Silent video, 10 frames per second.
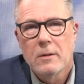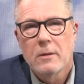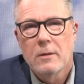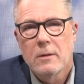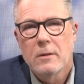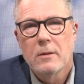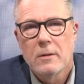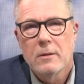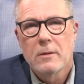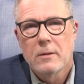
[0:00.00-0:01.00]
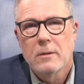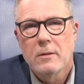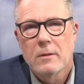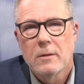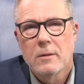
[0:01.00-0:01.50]

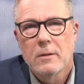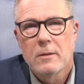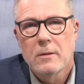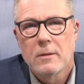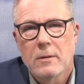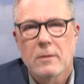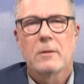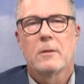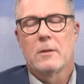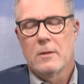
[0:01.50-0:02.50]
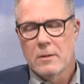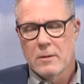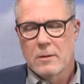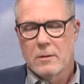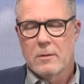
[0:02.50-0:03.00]

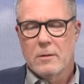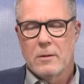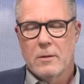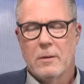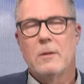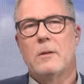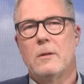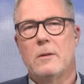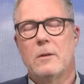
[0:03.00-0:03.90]
The person shown says nothing.